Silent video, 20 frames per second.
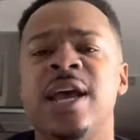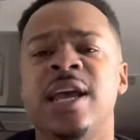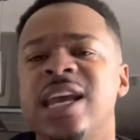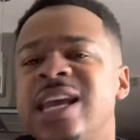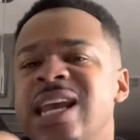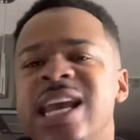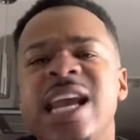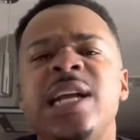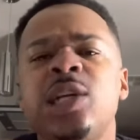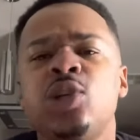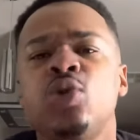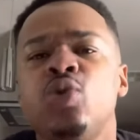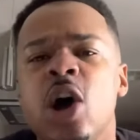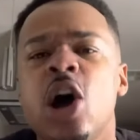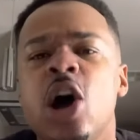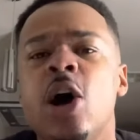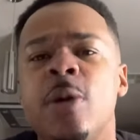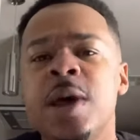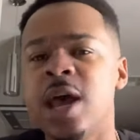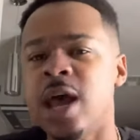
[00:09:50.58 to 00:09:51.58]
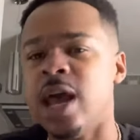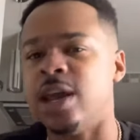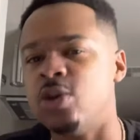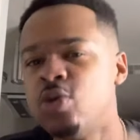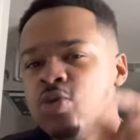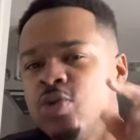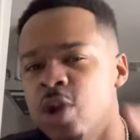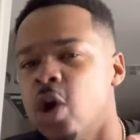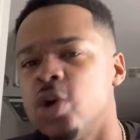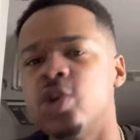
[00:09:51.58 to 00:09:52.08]
It eats you up. And
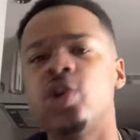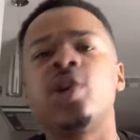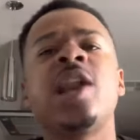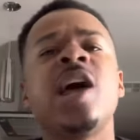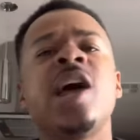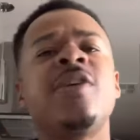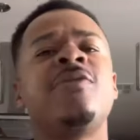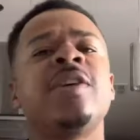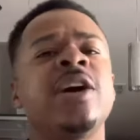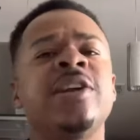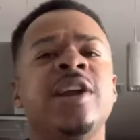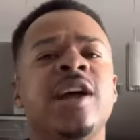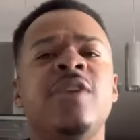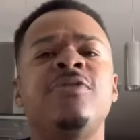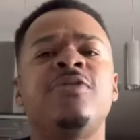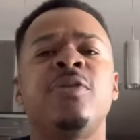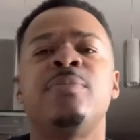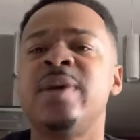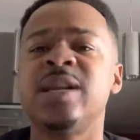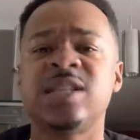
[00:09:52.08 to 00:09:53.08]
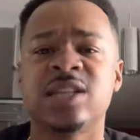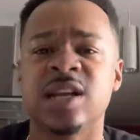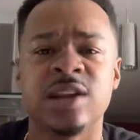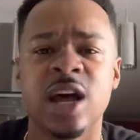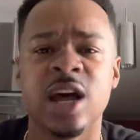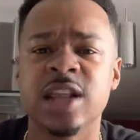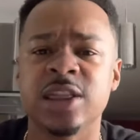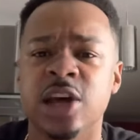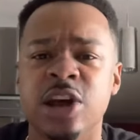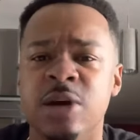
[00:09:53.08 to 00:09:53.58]
you know you're never going to ever miss
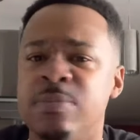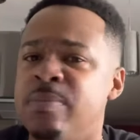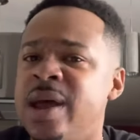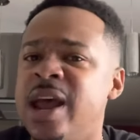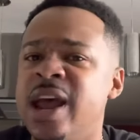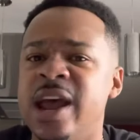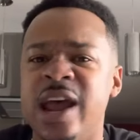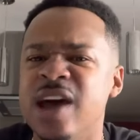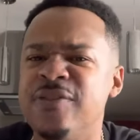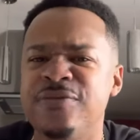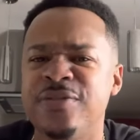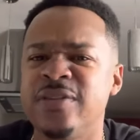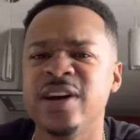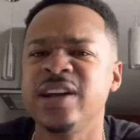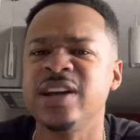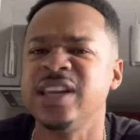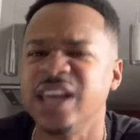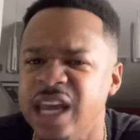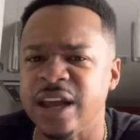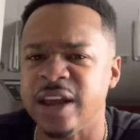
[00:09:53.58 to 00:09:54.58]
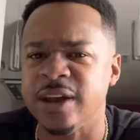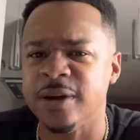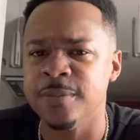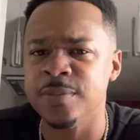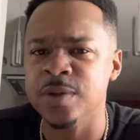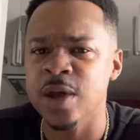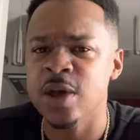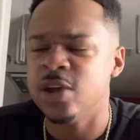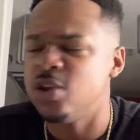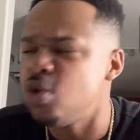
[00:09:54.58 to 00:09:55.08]
another good man ever again.
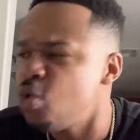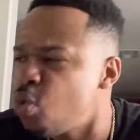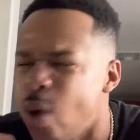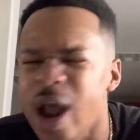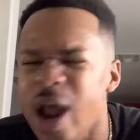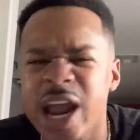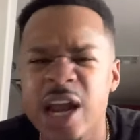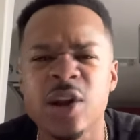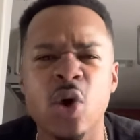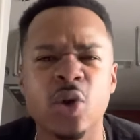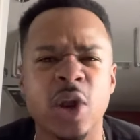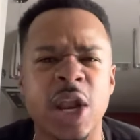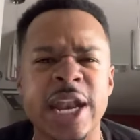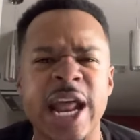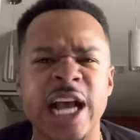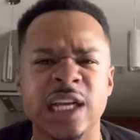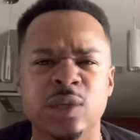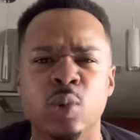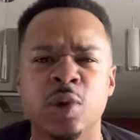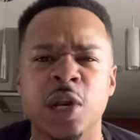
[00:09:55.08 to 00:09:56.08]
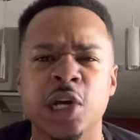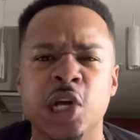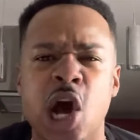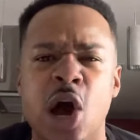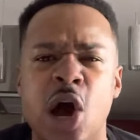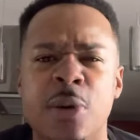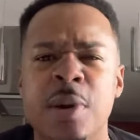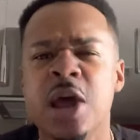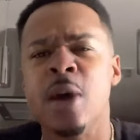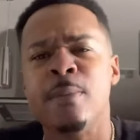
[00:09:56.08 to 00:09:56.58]
You waiting on the next one to
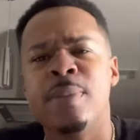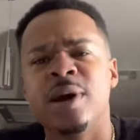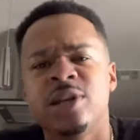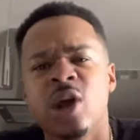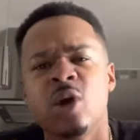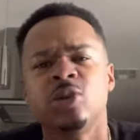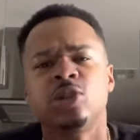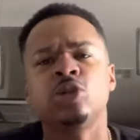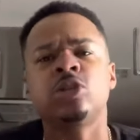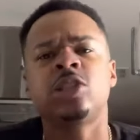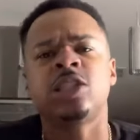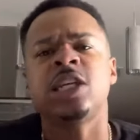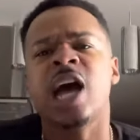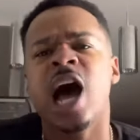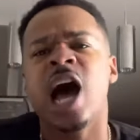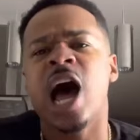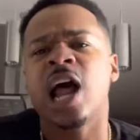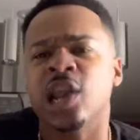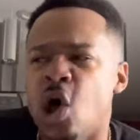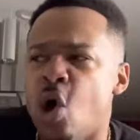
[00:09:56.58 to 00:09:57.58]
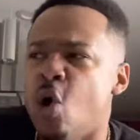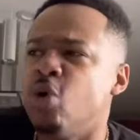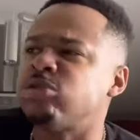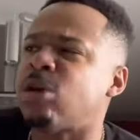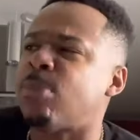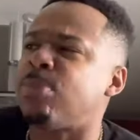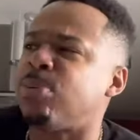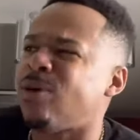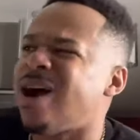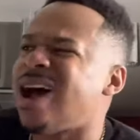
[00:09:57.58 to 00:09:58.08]
come. But don't you see how long
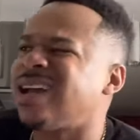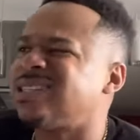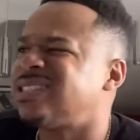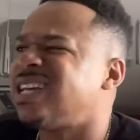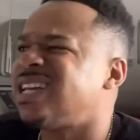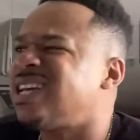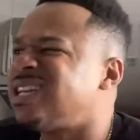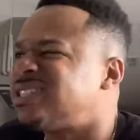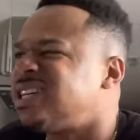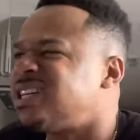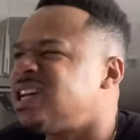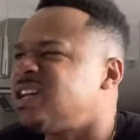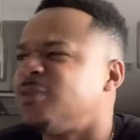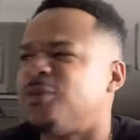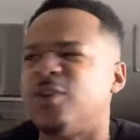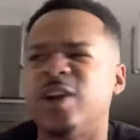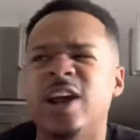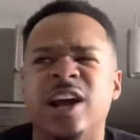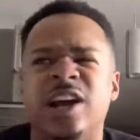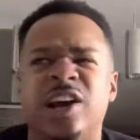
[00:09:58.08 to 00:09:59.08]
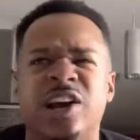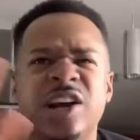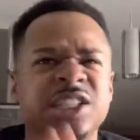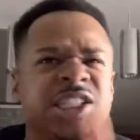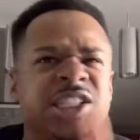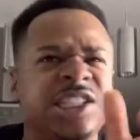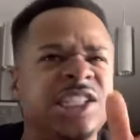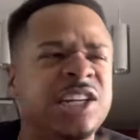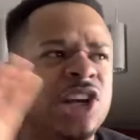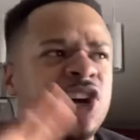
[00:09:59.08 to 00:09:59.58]
the process is for that good
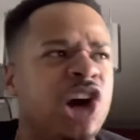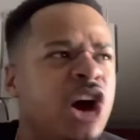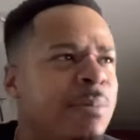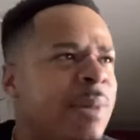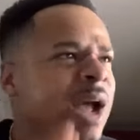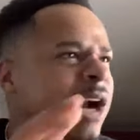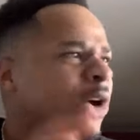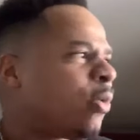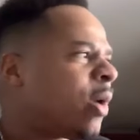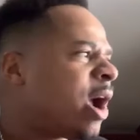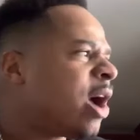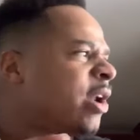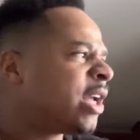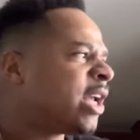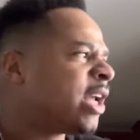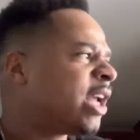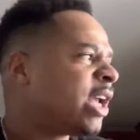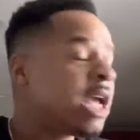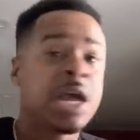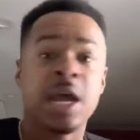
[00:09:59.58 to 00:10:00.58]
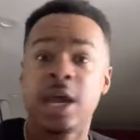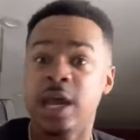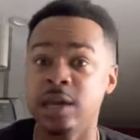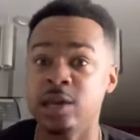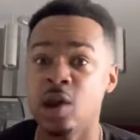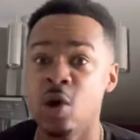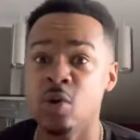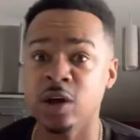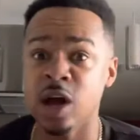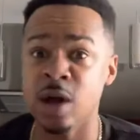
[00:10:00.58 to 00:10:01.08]
shit to come back around again? It
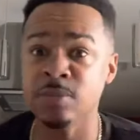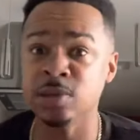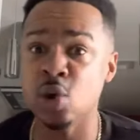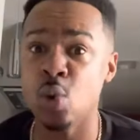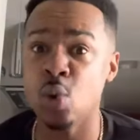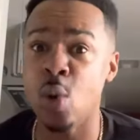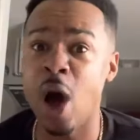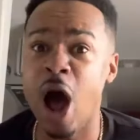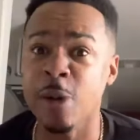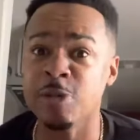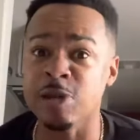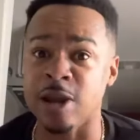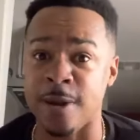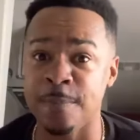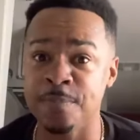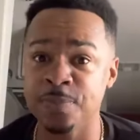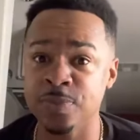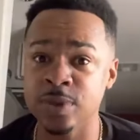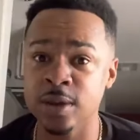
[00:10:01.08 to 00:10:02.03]
don't come too often.